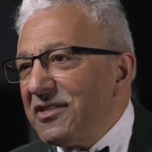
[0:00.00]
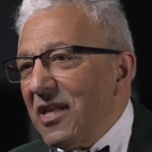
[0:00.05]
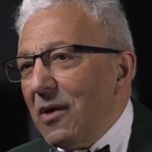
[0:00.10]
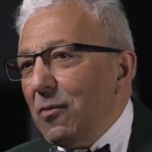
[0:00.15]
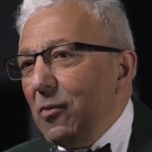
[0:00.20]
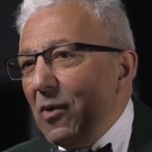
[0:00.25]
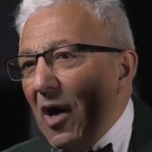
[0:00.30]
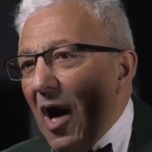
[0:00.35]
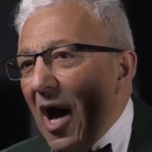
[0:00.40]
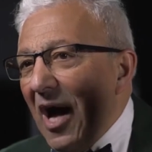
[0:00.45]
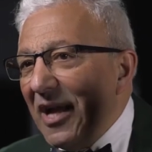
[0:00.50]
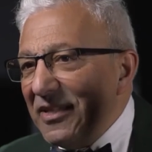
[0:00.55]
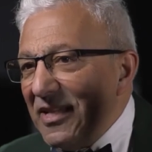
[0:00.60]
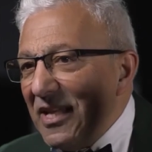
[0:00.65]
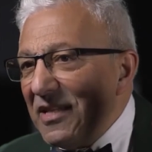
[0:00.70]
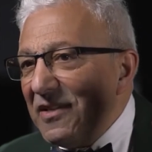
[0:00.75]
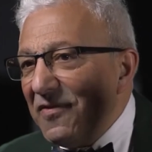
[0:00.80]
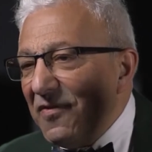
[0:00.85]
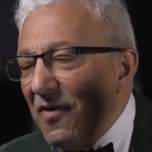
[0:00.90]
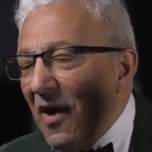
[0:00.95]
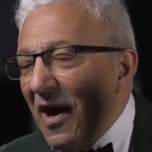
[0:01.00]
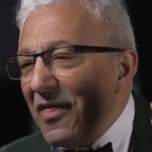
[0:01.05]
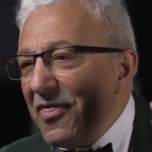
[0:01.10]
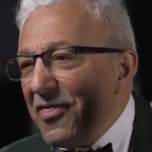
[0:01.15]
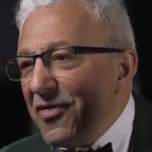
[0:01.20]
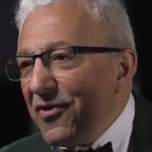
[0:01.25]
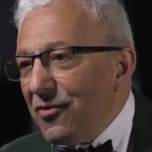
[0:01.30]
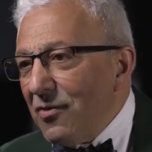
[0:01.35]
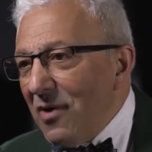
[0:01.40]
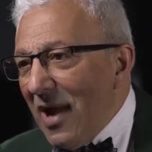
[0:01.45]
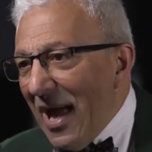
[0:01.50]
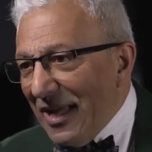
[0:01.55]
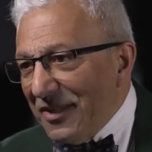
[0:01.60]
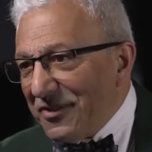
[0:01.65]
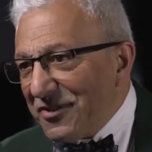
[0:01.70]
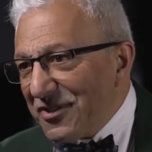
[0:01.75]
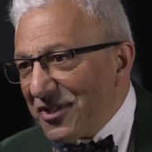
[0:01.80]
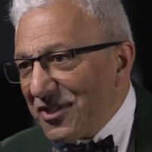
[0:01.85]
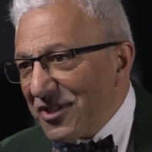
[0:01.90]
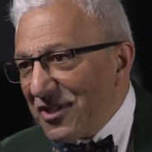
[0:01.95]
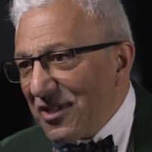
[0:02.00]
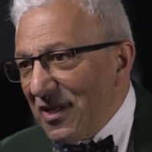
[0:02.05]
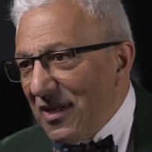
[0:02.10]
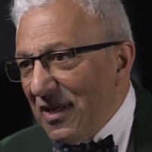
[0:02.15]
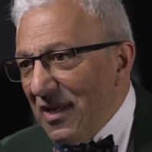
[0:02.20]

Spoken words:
they will identify threats.